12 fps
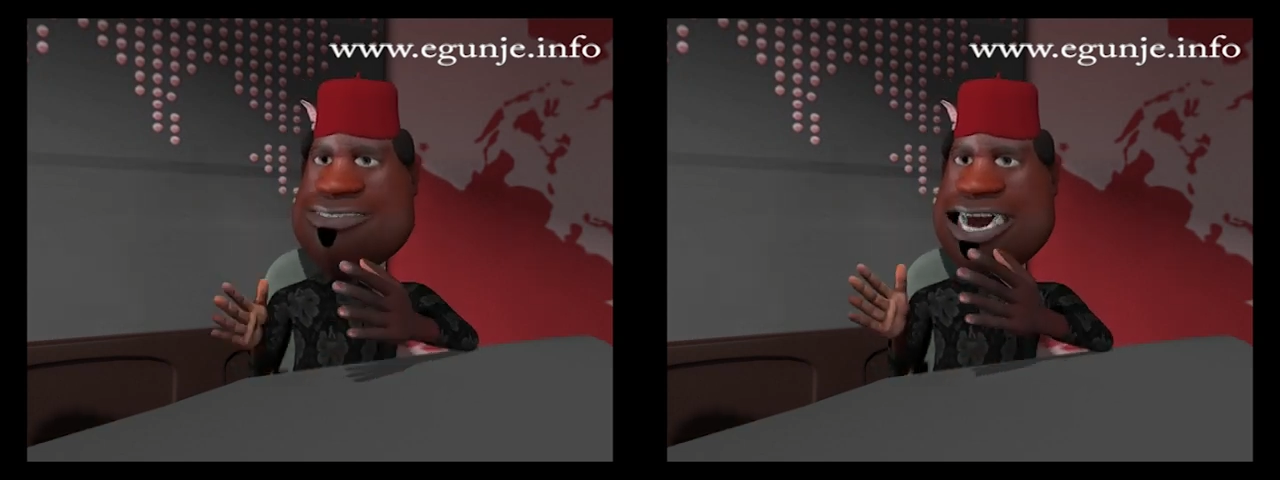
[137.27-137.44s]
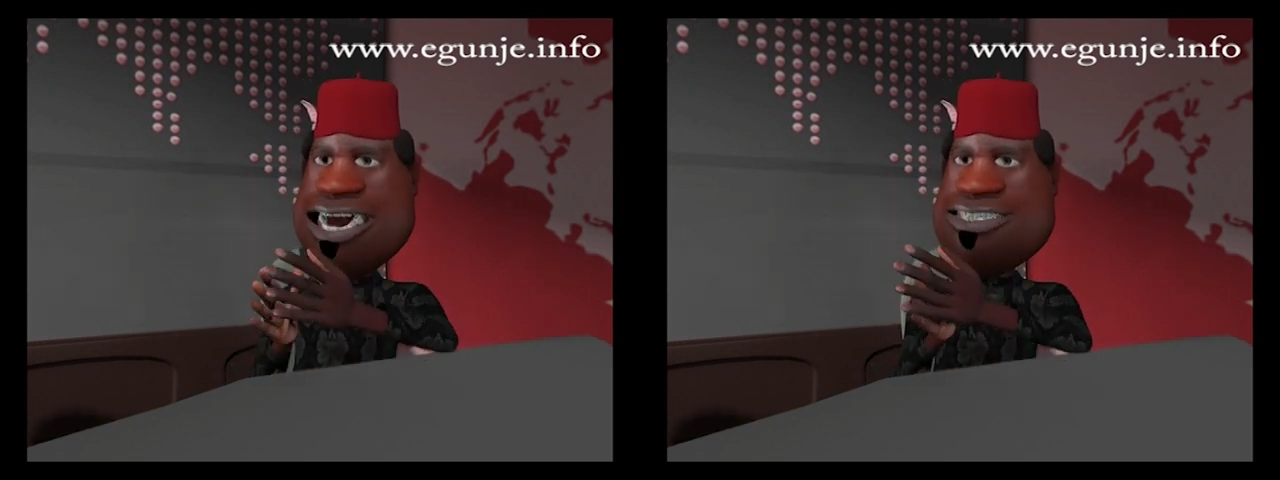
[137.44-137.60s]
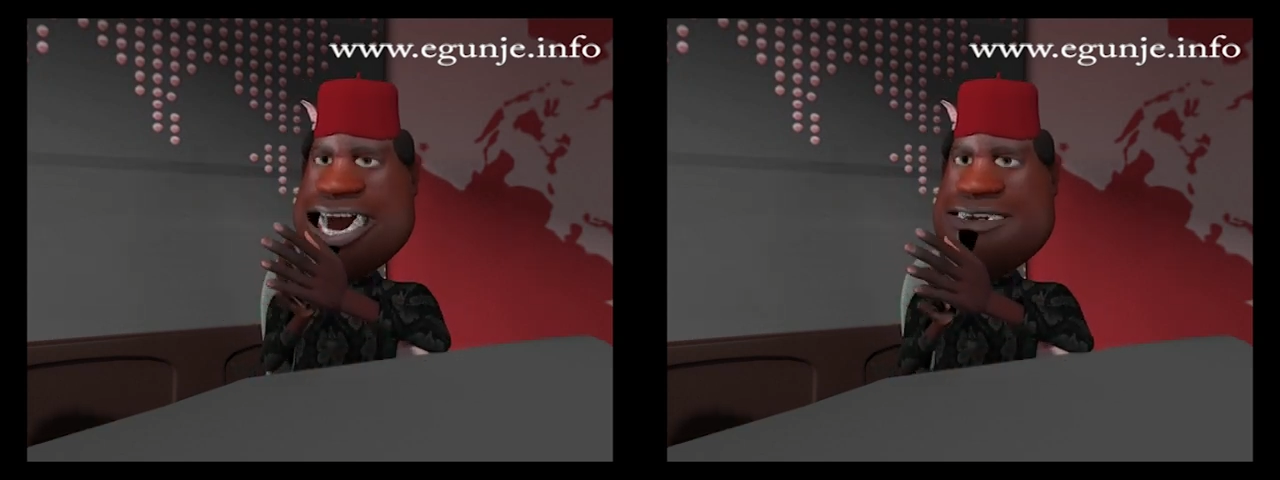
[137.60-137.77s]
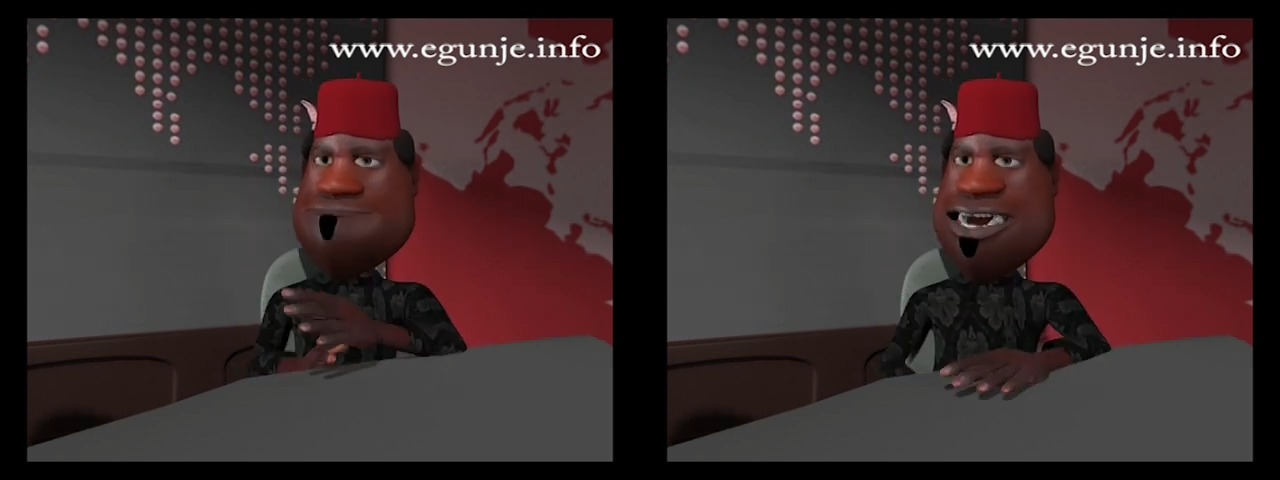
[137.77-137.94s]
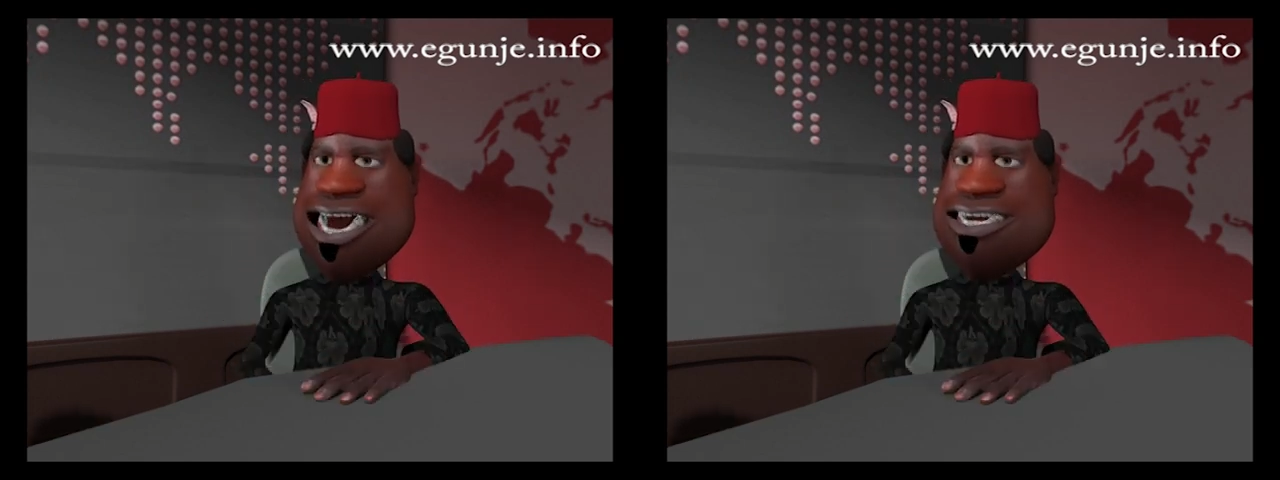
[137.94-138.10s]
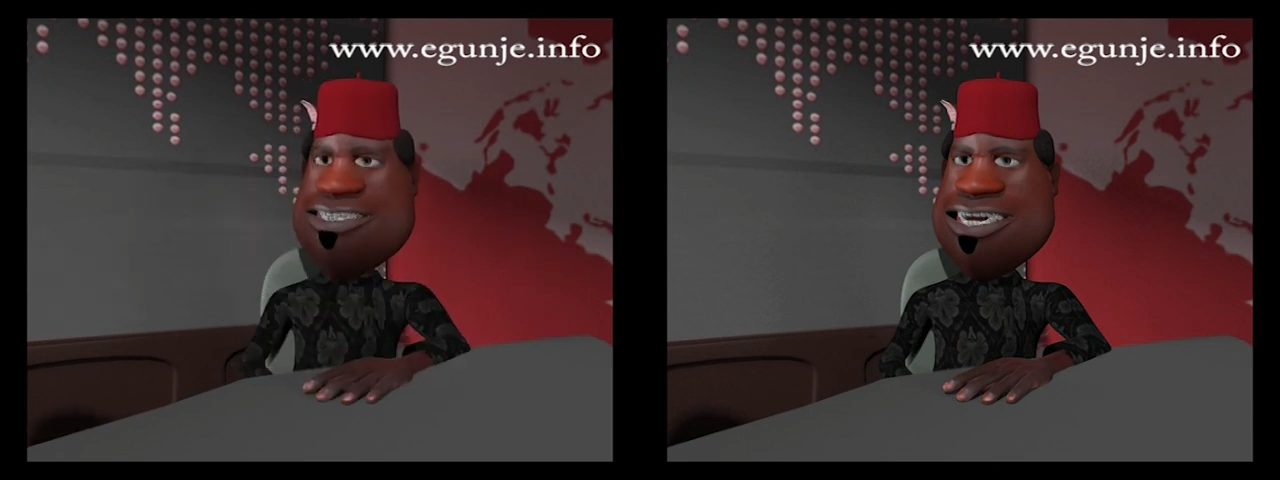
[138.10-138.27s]
box
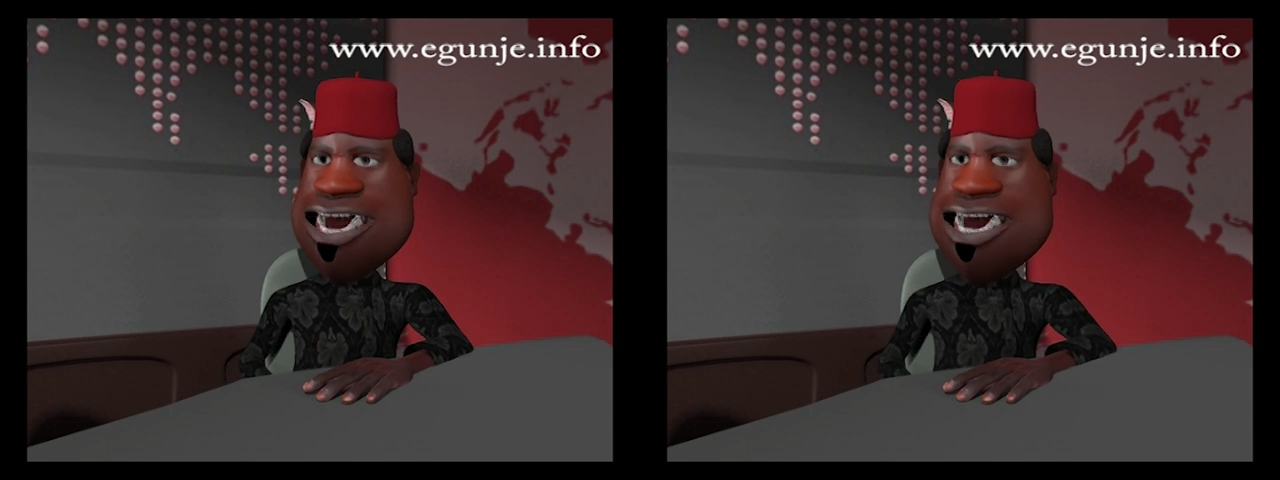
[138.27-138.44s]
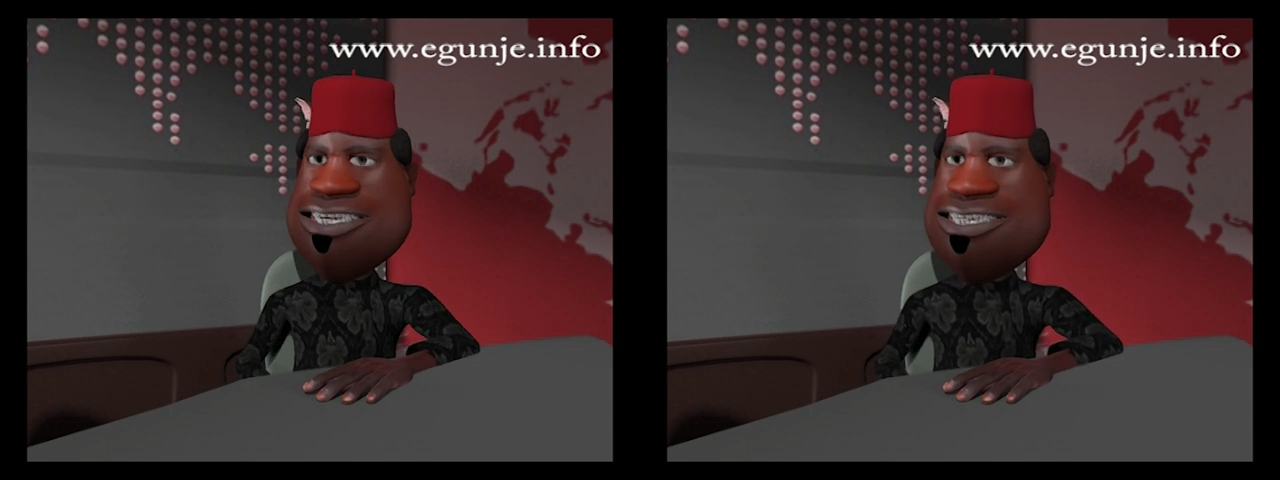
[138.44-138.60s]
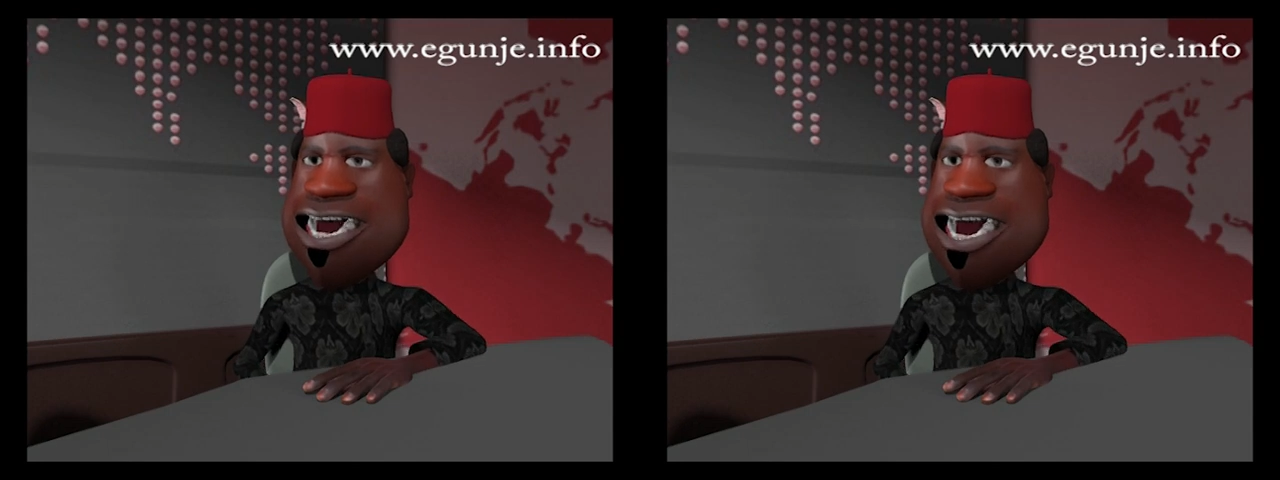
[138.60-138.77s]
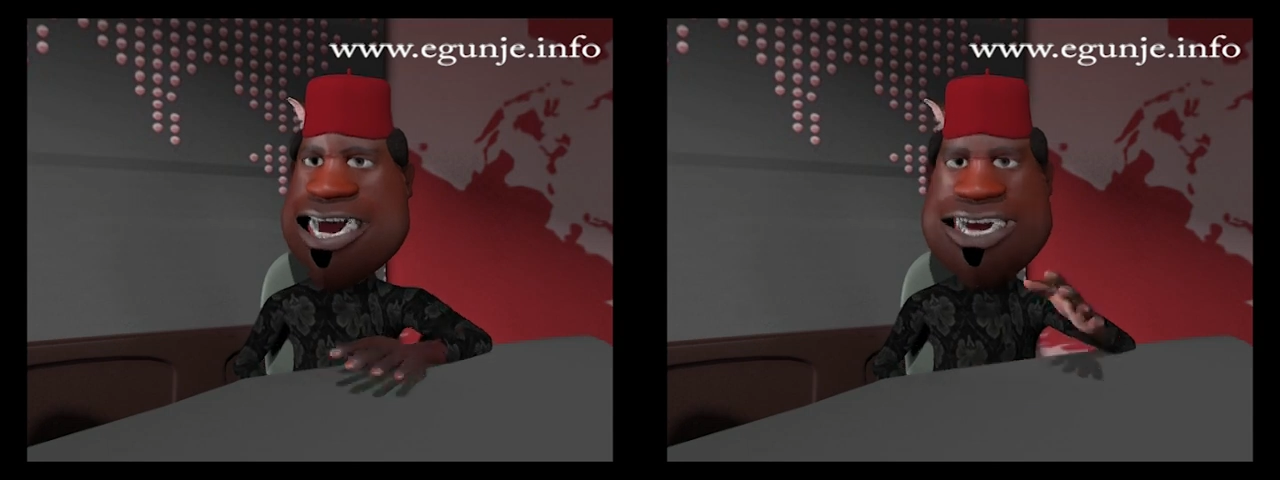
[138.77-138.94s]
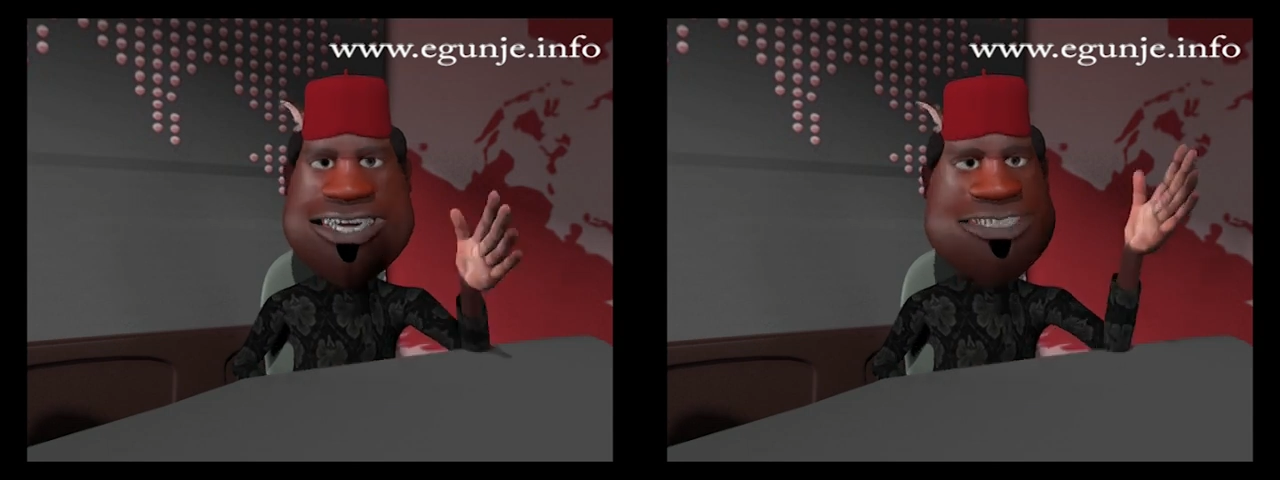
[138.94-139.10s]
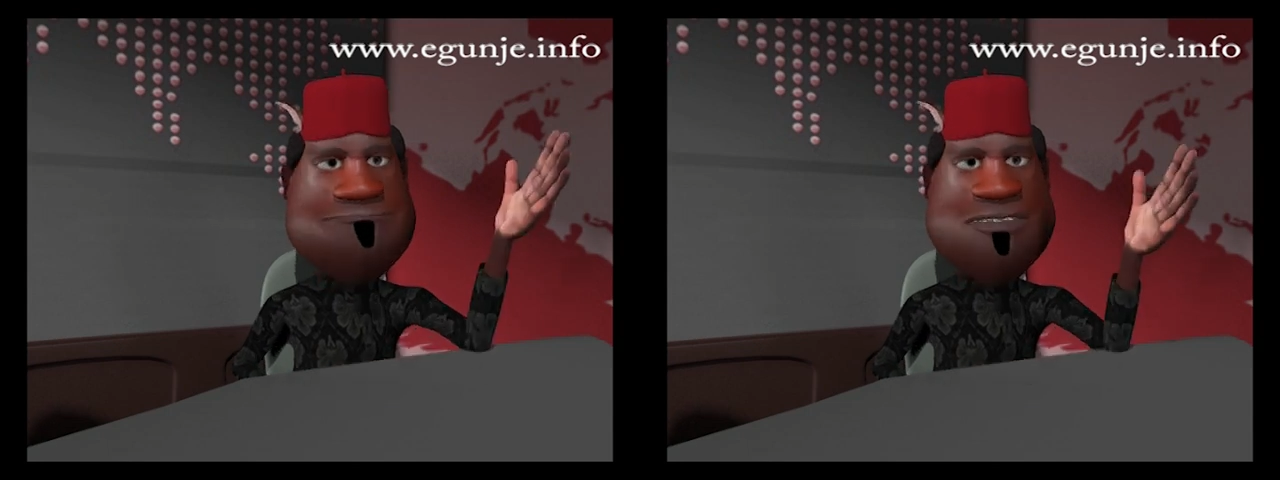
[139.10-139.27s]
amnesty, and trips
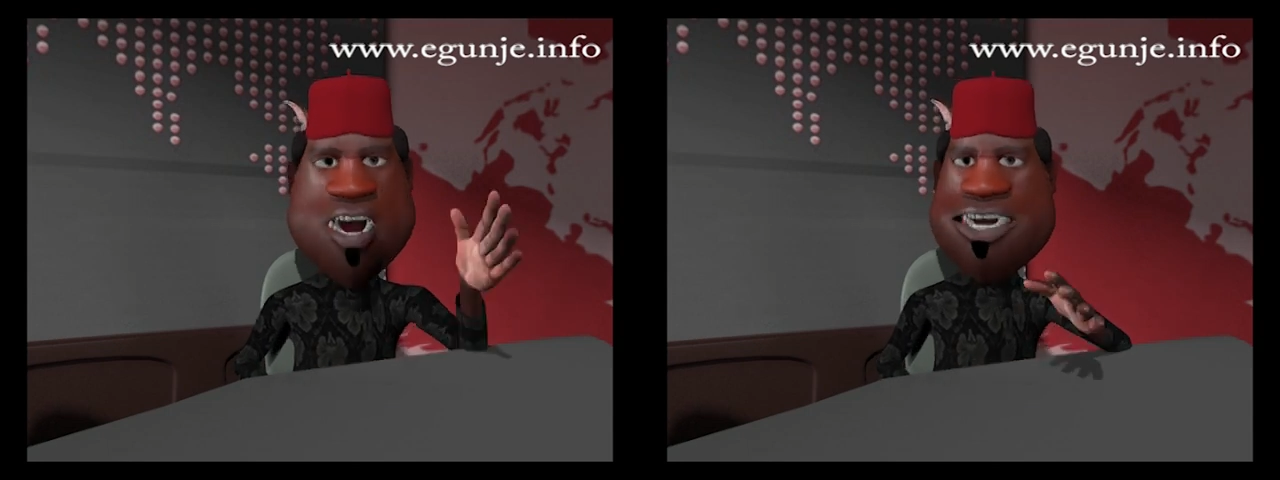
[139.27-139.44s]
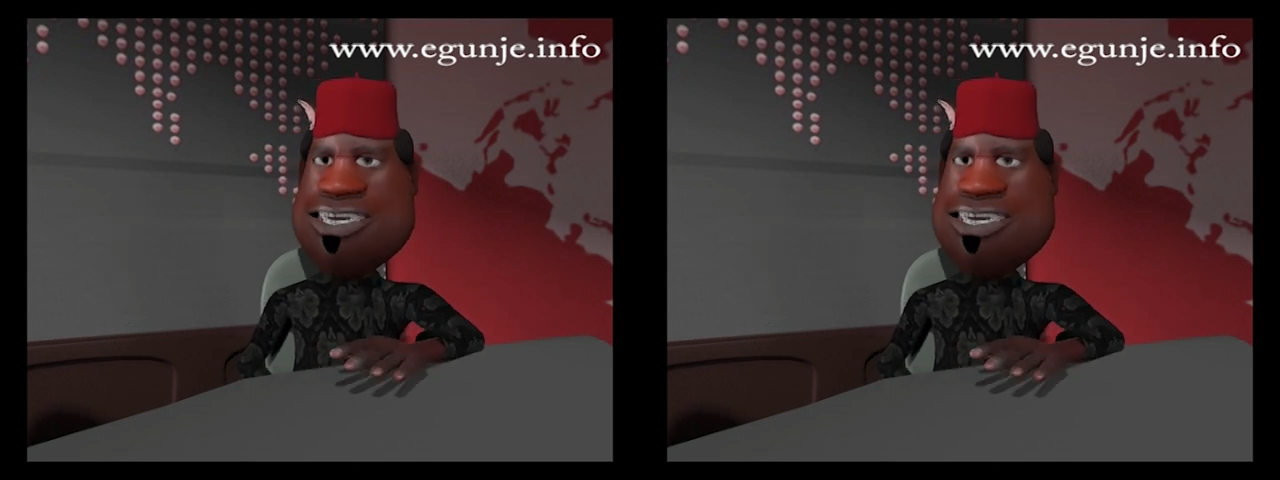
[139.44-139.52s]
abroad,